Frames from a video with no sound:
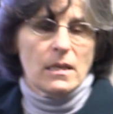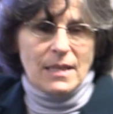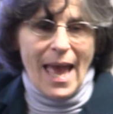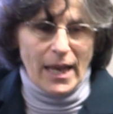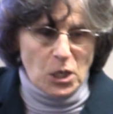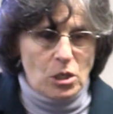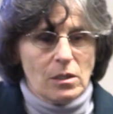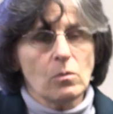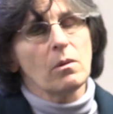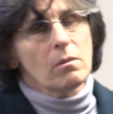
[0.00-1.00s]
is
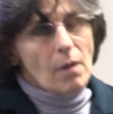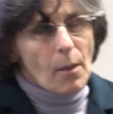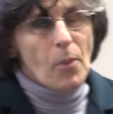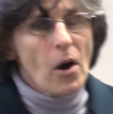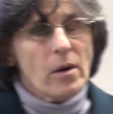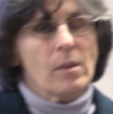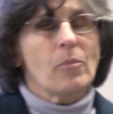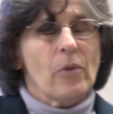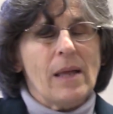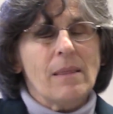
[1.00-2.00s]
actually a part of the
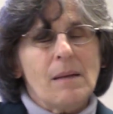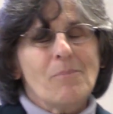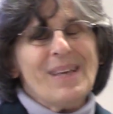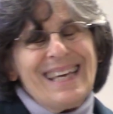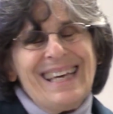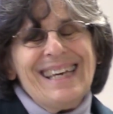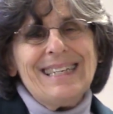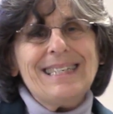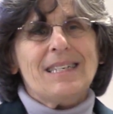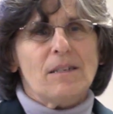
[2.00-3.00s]
brain that
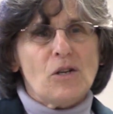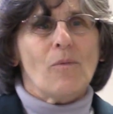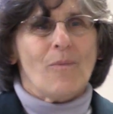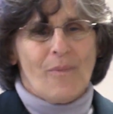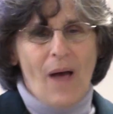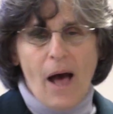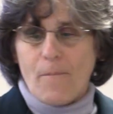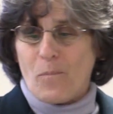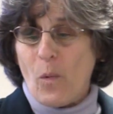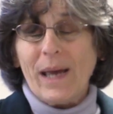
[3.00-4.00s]
begins to
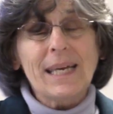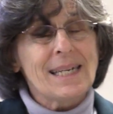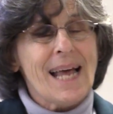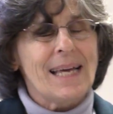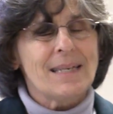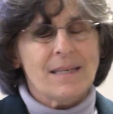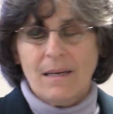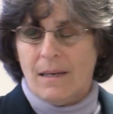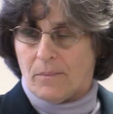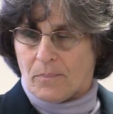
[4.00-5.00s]
recognize
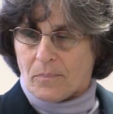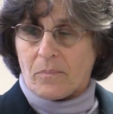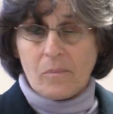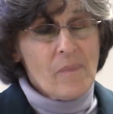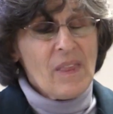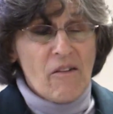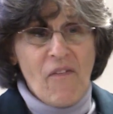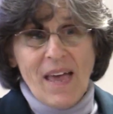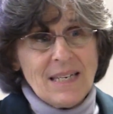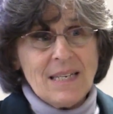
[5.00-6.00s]

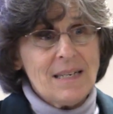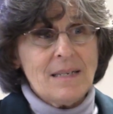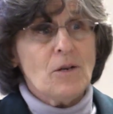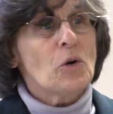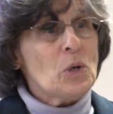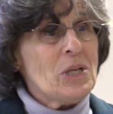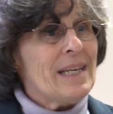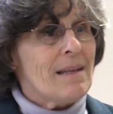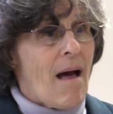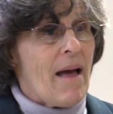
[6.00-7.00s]
faces
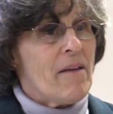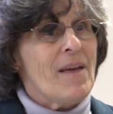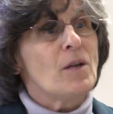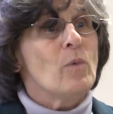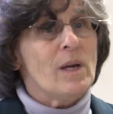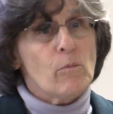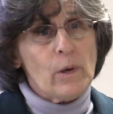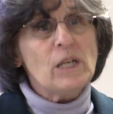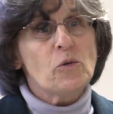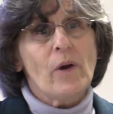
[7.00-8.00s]
early in life, and we
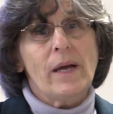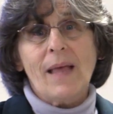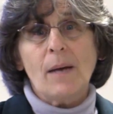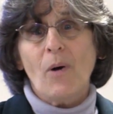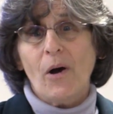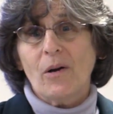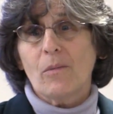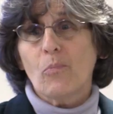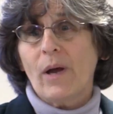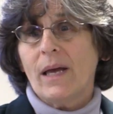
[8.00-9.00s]
retrain that part of
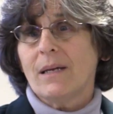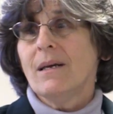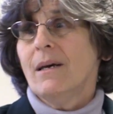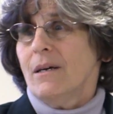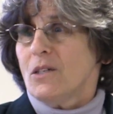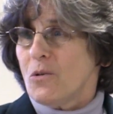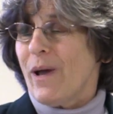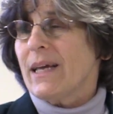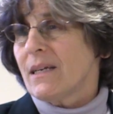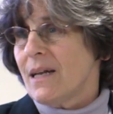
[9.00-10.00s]
the brain to
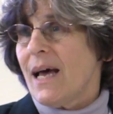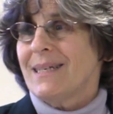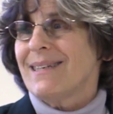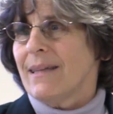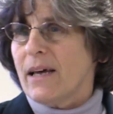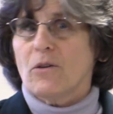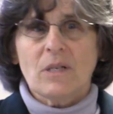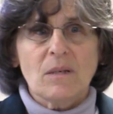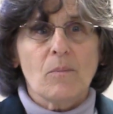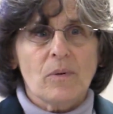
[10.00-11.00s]
recognize letter
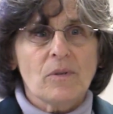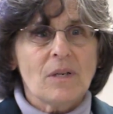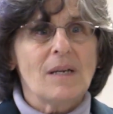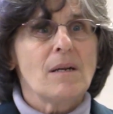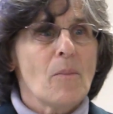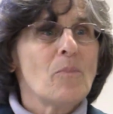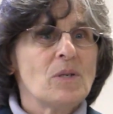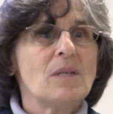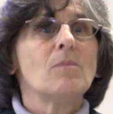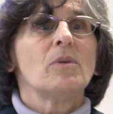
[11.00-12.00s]
symbols and number
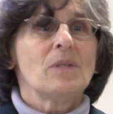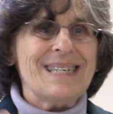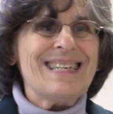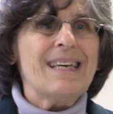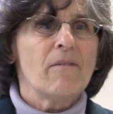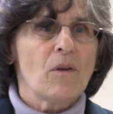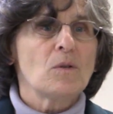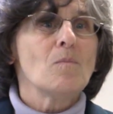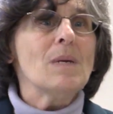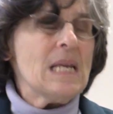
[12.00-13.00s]
symbols and to give
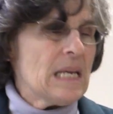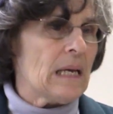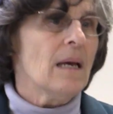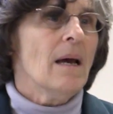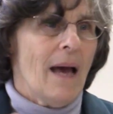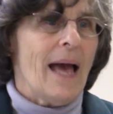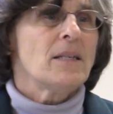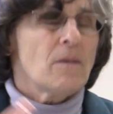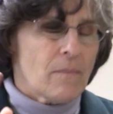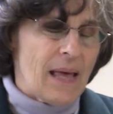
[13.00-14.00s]
those meaning
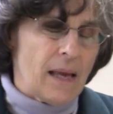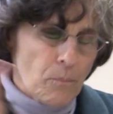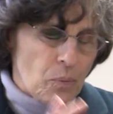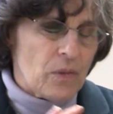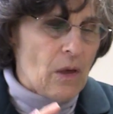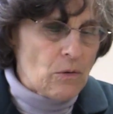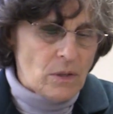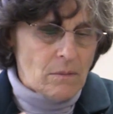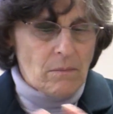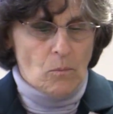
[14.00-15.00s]
and to then put
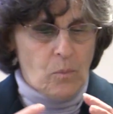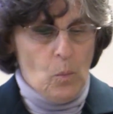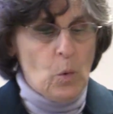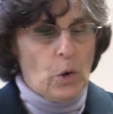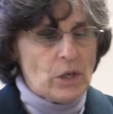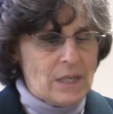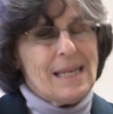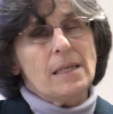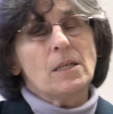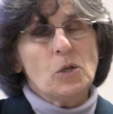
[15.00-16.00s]
those words
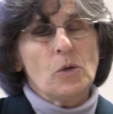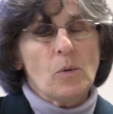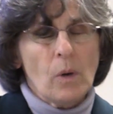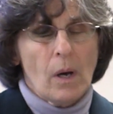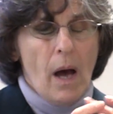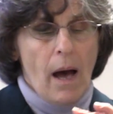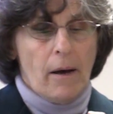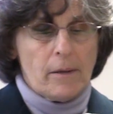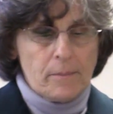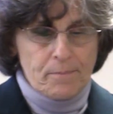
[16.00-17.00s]
into,
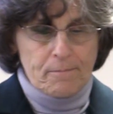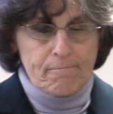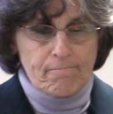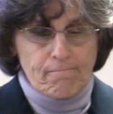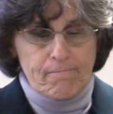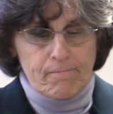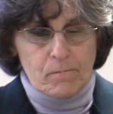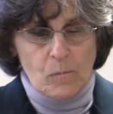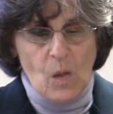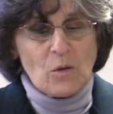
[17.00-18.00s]

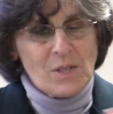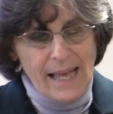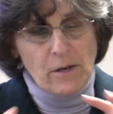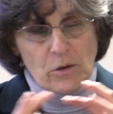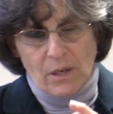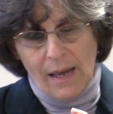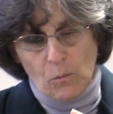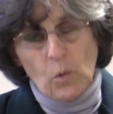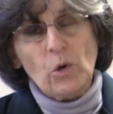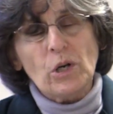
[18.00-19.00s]
those letters
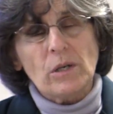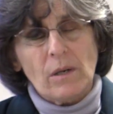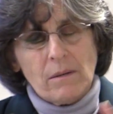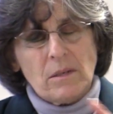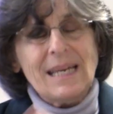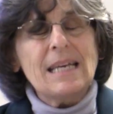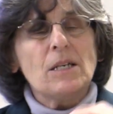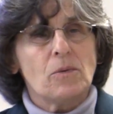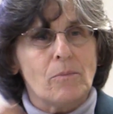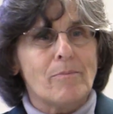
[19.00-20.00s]
and words
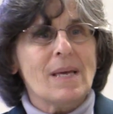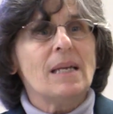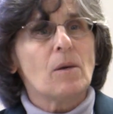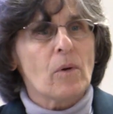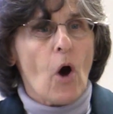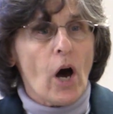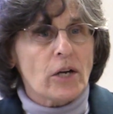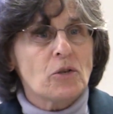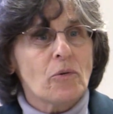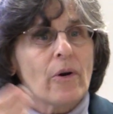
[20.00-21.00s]
into meaning with
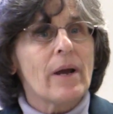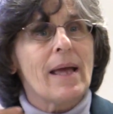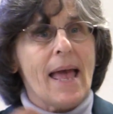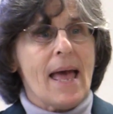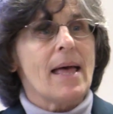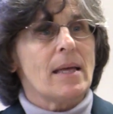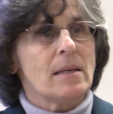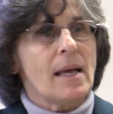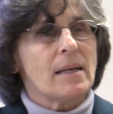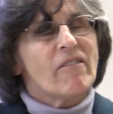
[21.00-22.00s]
auditory
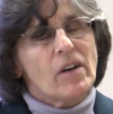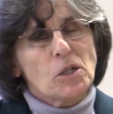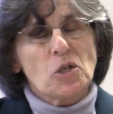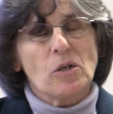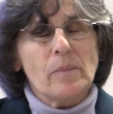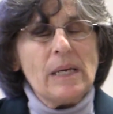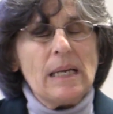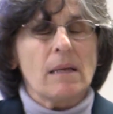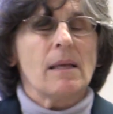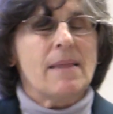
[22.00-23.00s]
and functional
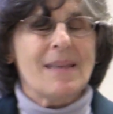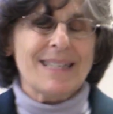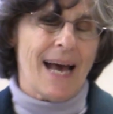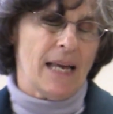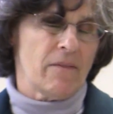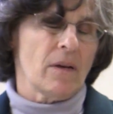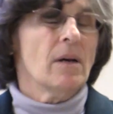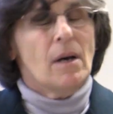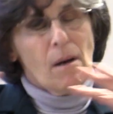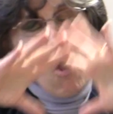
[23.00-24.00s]
meaning in this kind of a
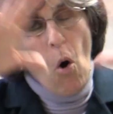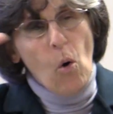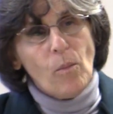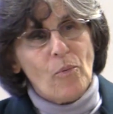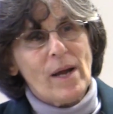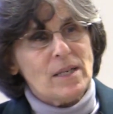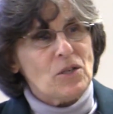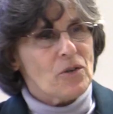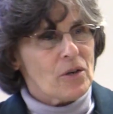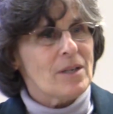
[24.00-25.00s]
whole brain
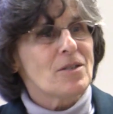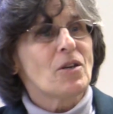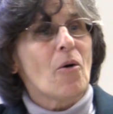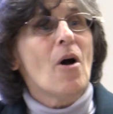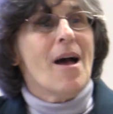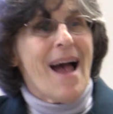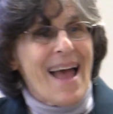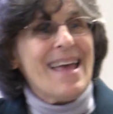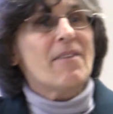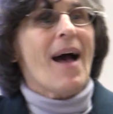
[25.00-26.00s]
circuit. So
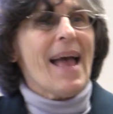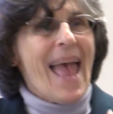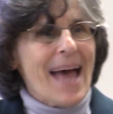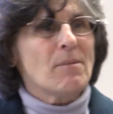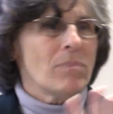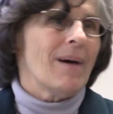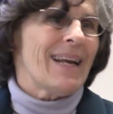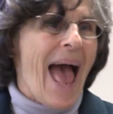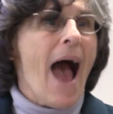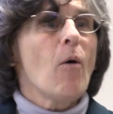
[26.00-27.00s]
if I had
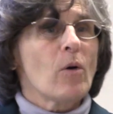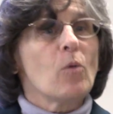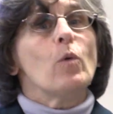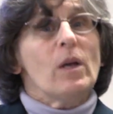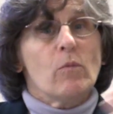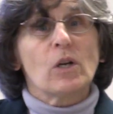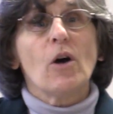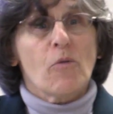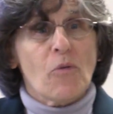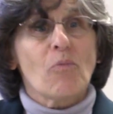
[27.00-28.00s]
an hour, we would
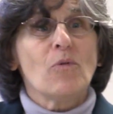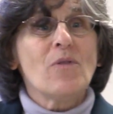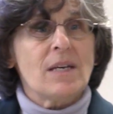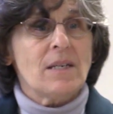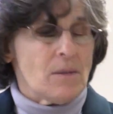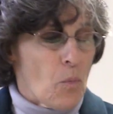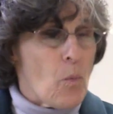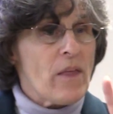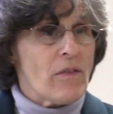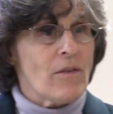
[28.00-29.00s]
go through this
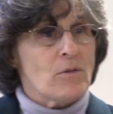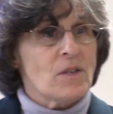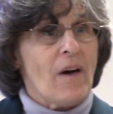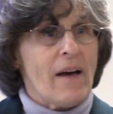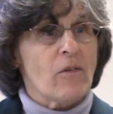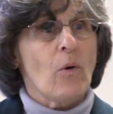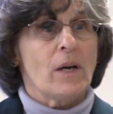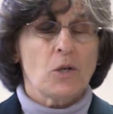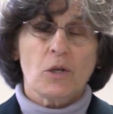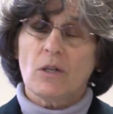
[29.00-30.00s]
with those 5
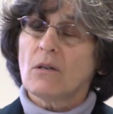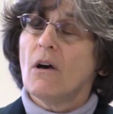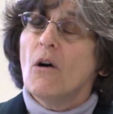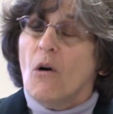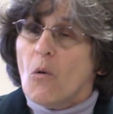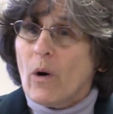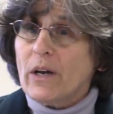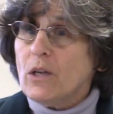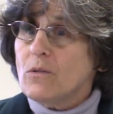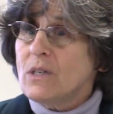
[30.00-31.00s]
questions.
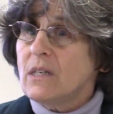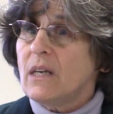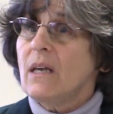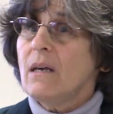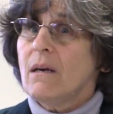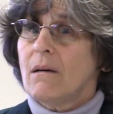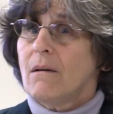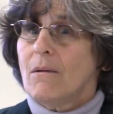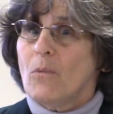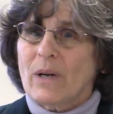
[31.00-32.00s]
What do you see?
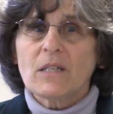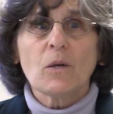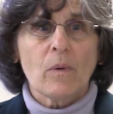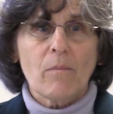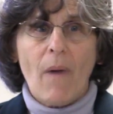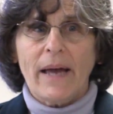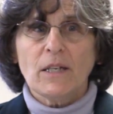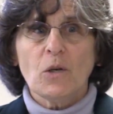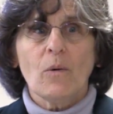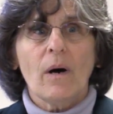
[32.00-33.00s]
What does it
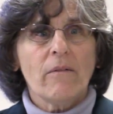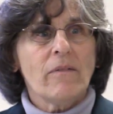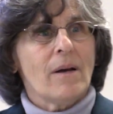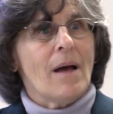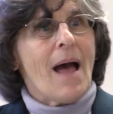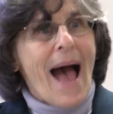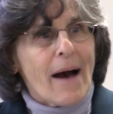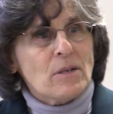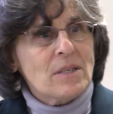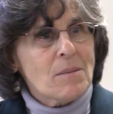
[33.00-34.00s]
remind you of?
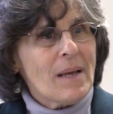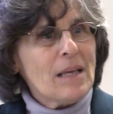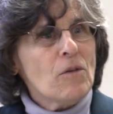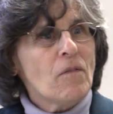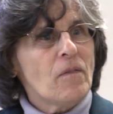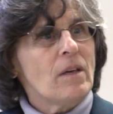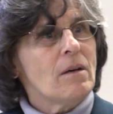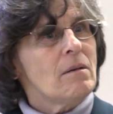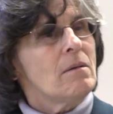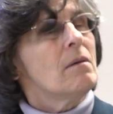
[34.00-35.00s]
How does it make you
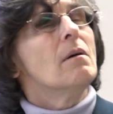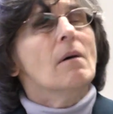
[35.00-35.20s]
feel?